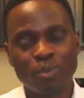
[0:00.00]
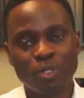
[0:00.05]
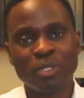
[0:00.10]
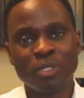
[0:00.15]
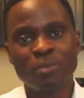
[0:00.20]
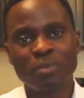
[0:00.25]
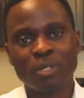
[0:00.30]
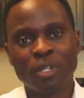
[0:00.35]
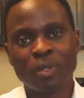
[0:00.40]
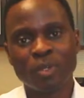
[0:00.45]

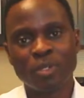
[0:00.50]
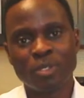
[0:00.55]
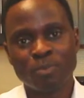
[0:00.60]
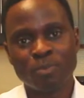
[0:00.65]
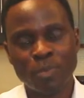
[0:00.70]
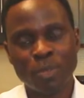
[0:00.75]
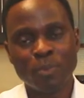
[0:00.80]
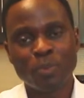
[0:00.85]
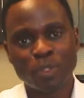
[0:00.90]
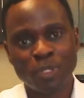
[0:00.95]
purely because
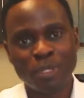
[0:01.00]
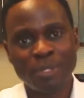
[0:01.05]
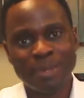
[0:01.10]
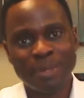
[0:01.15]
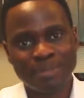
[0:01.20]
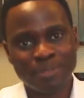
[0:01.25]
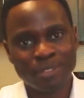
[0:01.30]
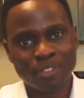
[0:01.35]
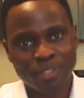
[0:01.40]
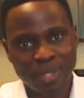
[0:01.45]
people here
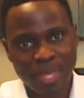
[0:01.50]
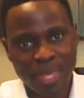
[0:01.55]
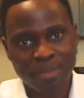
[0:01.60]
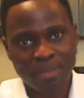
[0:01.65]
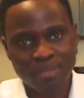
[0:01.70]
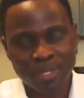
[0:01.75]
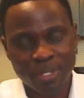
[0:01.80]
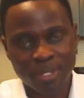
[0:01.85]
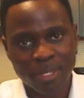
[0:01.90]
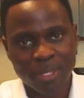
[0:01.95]

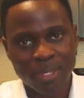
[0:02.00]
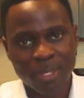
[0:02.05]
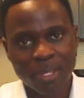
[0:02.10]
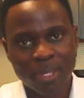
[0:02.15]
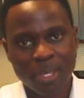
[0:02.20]
understands it.